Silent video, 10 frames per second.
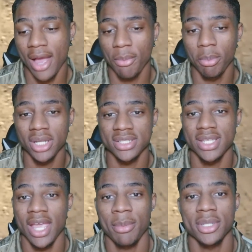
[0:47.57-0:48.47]
much
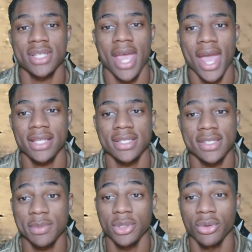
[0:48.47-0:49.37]
damage
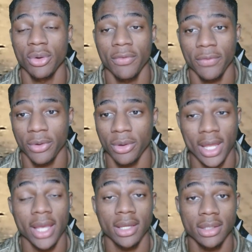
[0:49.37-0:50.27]
accidents be doing for real, like.